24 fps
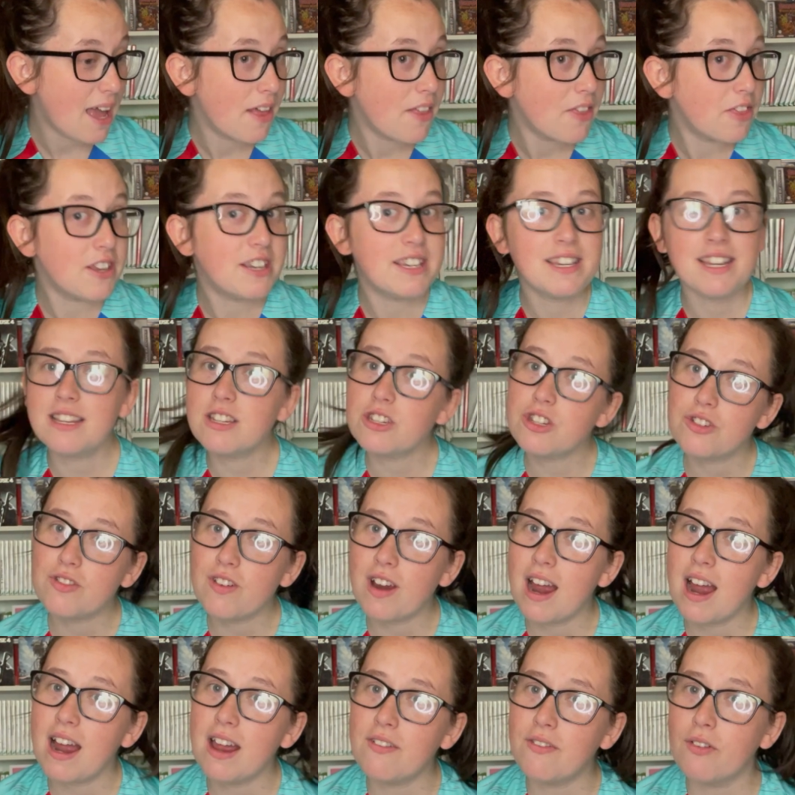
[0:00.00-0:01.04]
The disc
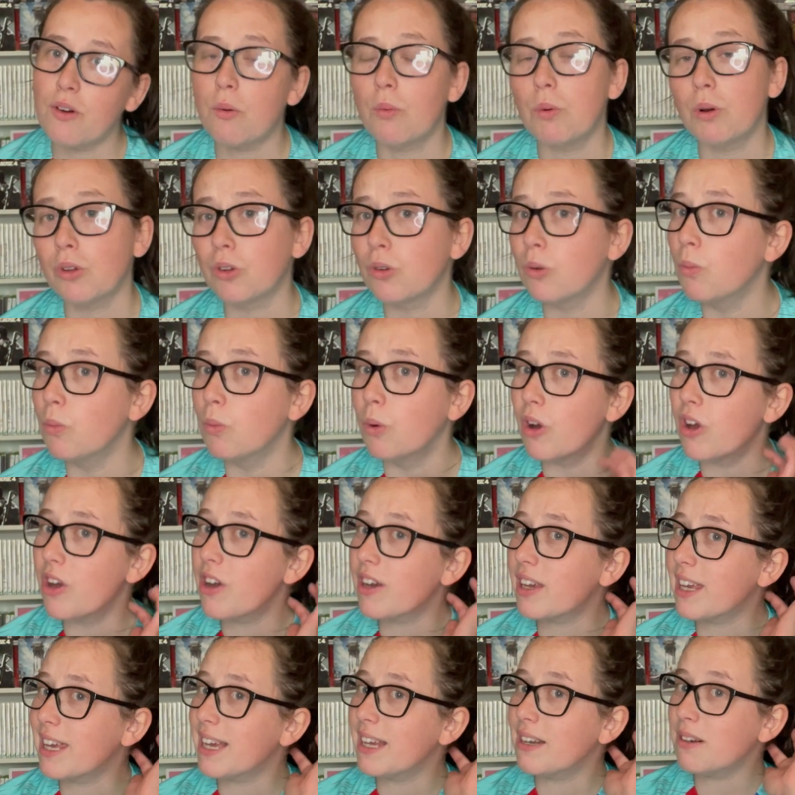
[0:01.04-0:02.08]
drive wasn't
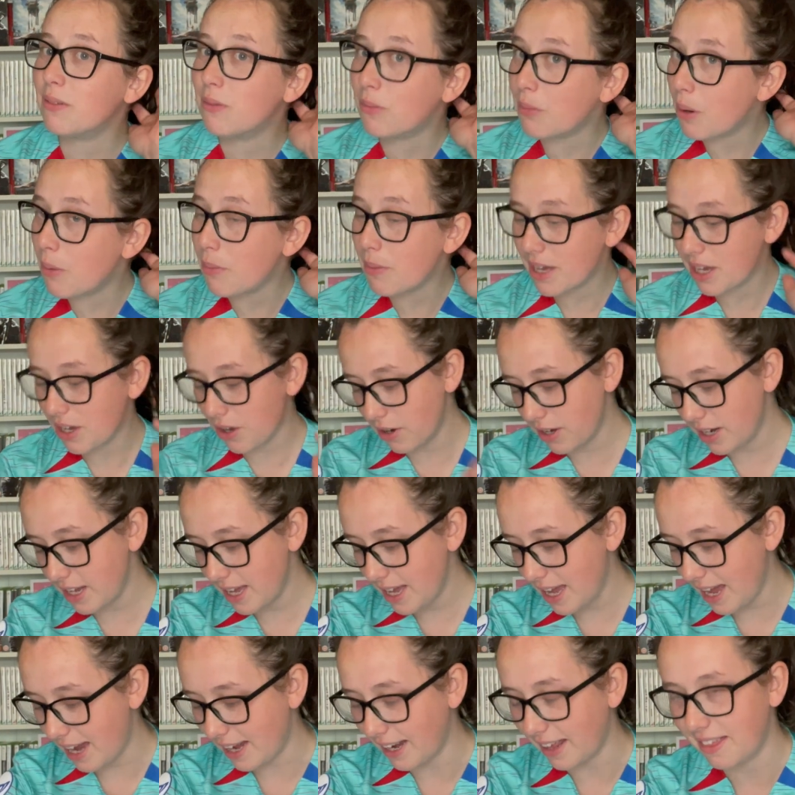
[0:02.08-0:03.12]
working when we got
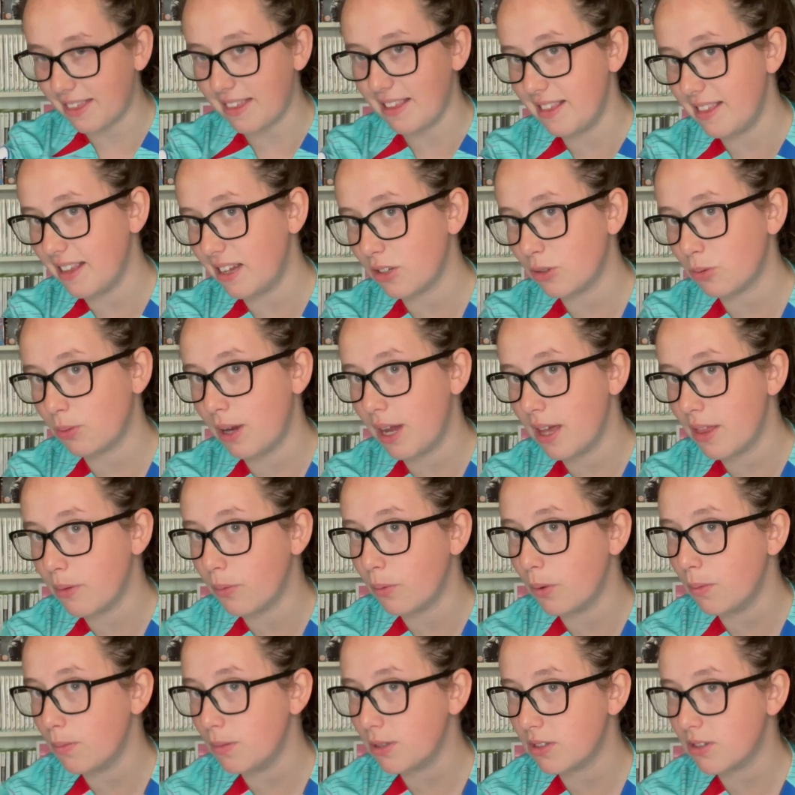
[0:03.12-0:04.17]
it, and I think that's why the
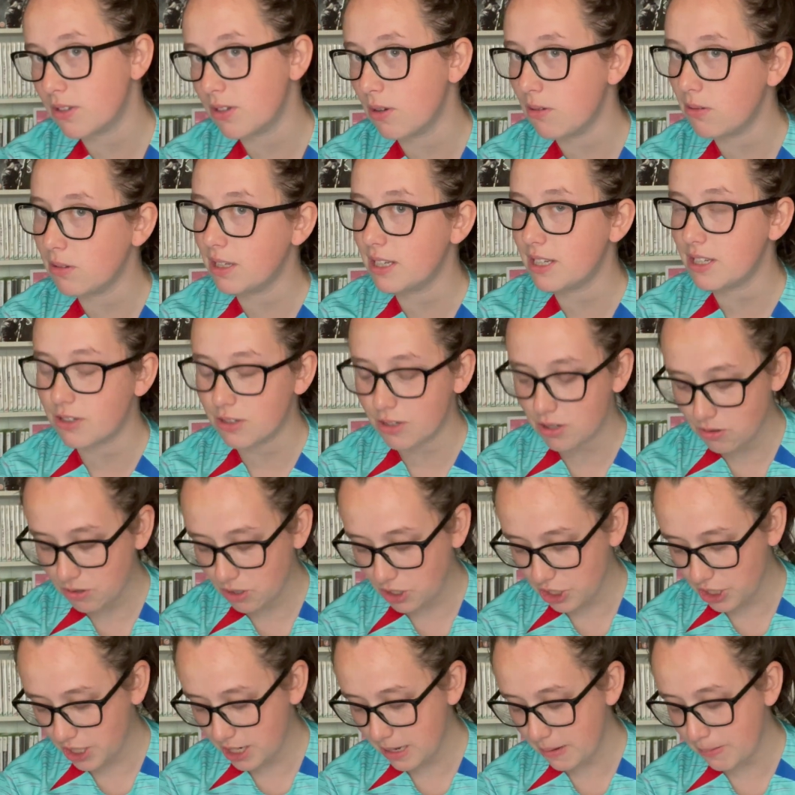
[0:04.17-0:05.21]
woman sold it so
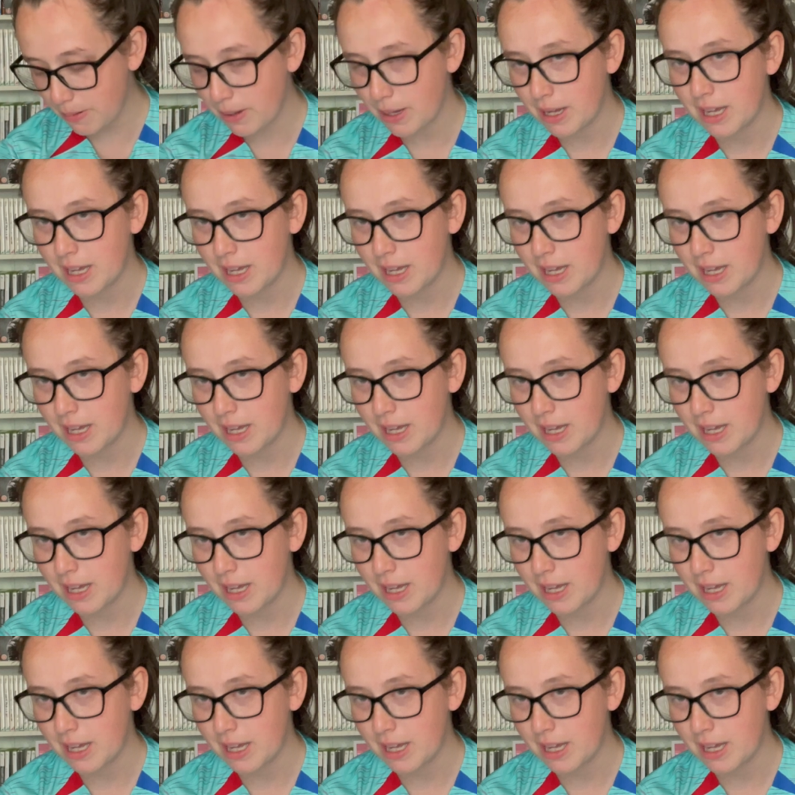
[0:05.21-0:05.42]
cheap.